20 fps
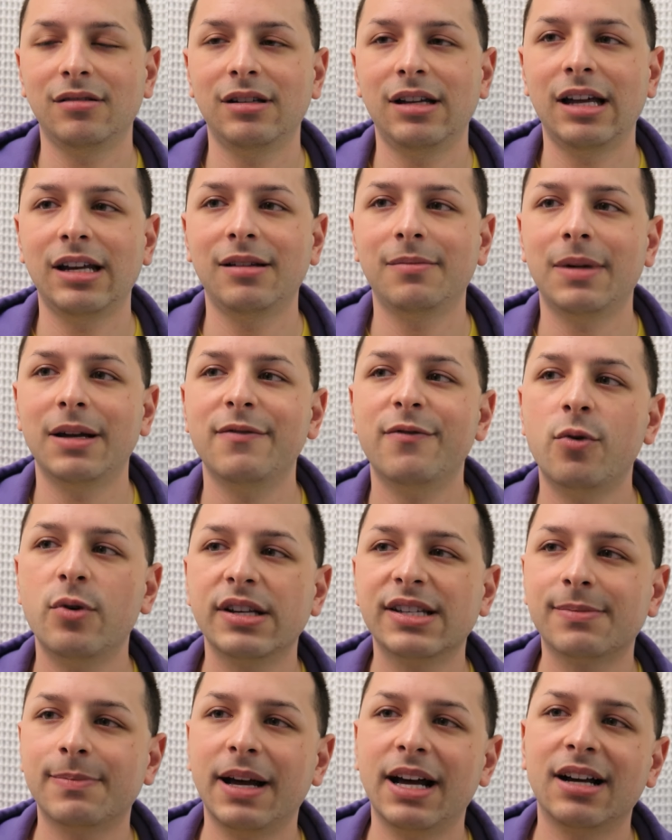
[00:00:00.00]
getting my
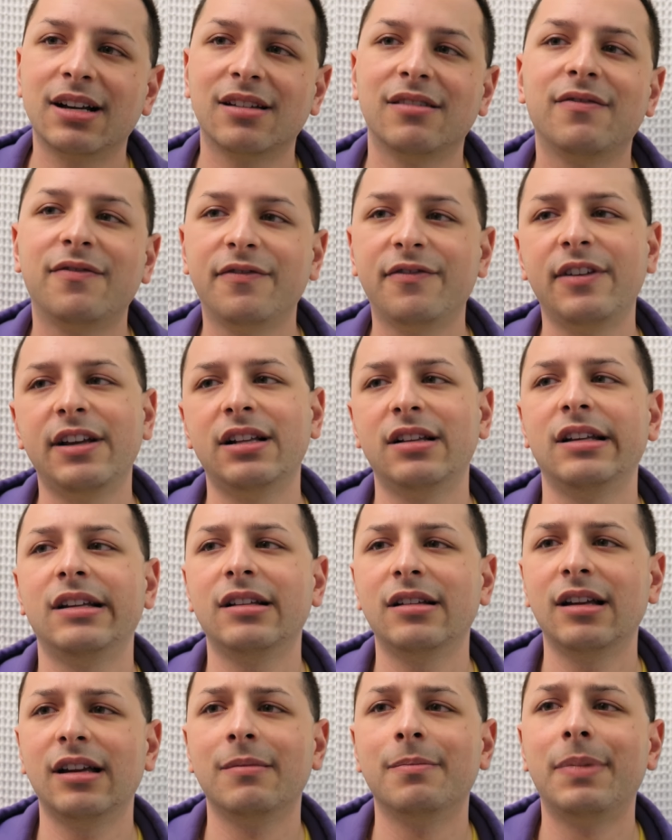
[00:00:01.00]
voice back and
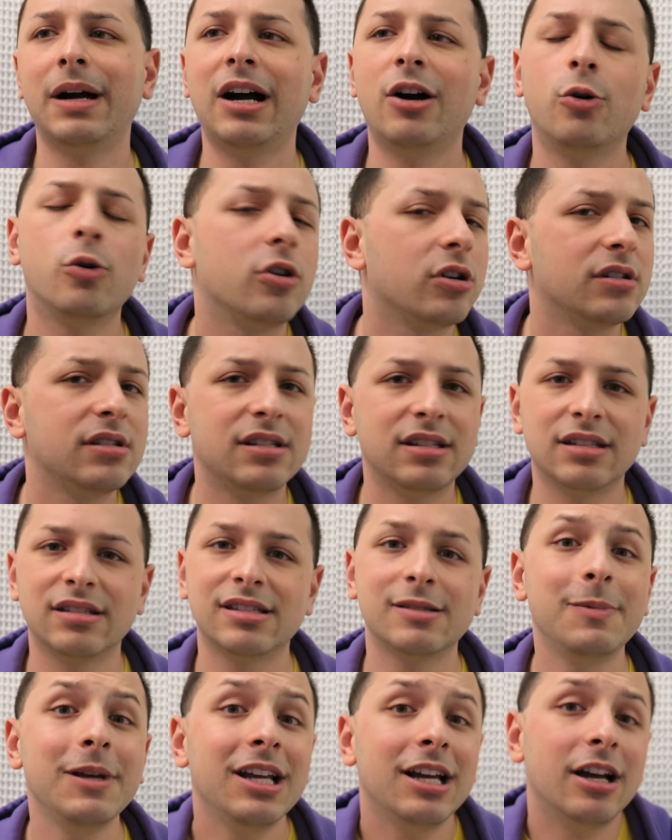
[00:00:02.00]
feeling empowered to
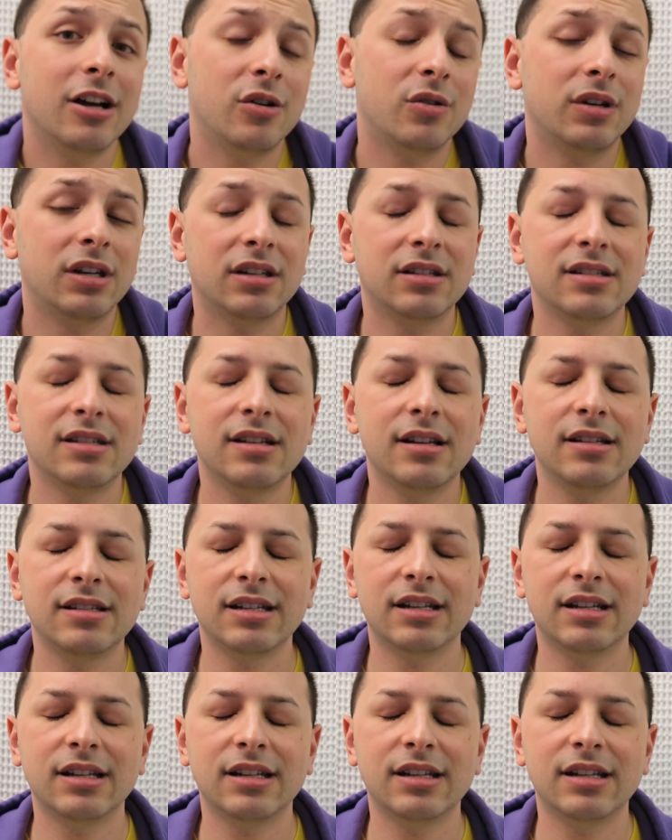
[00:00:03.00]
speak out and